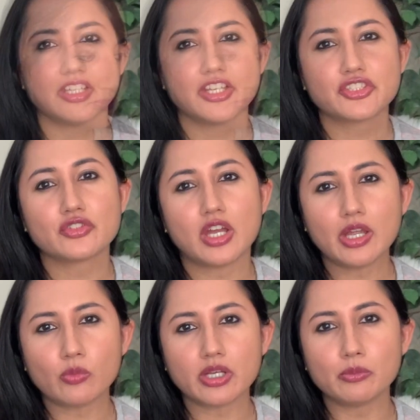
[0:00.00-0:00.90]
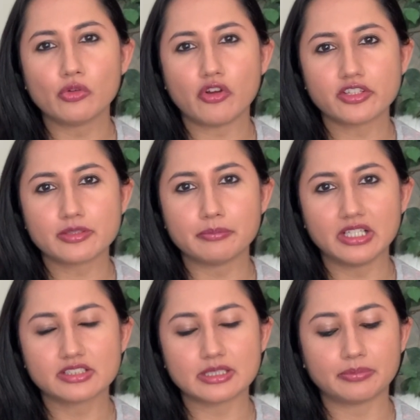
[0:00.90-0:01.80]
So now I want to move on to
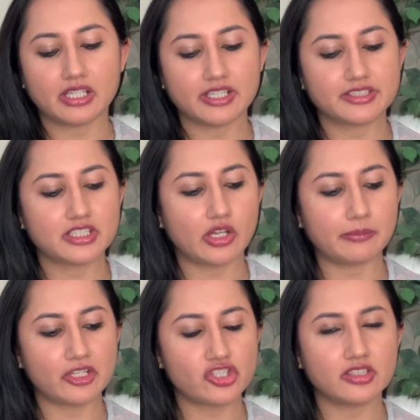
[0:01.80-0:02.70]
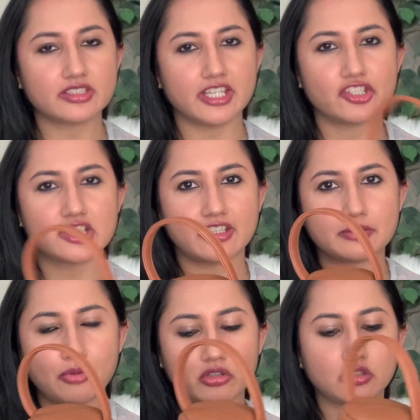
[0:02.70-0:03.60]
milk supplies. Now I mentioned this
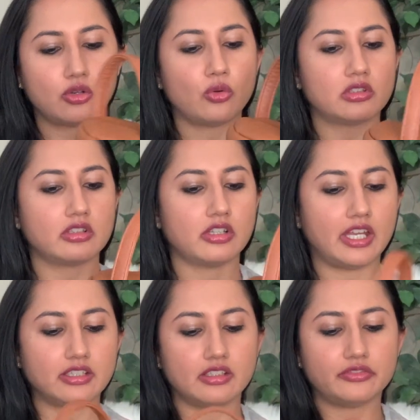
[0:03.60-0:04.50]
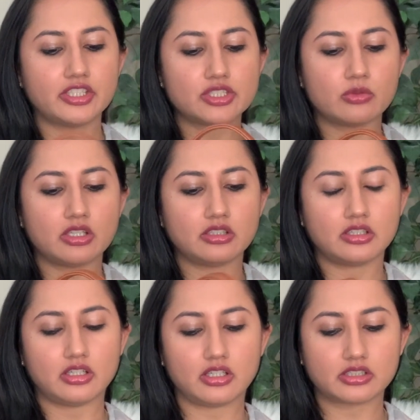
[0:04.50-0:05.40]
insulated bottle holder, and this one
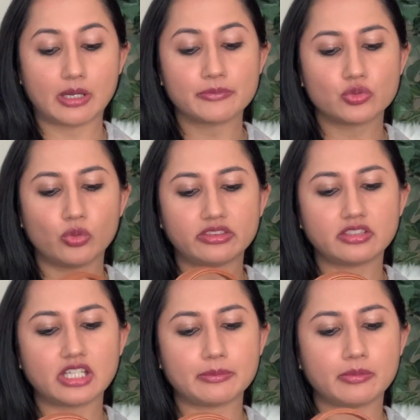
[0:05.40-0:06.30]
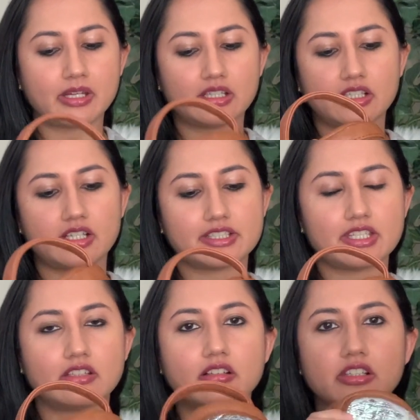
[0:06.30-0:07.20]
comes with the diaper bag, like I
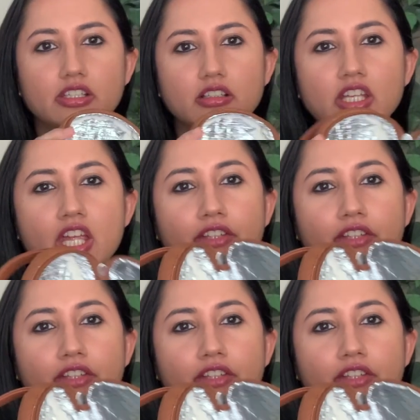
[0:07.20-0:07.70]
said earlier.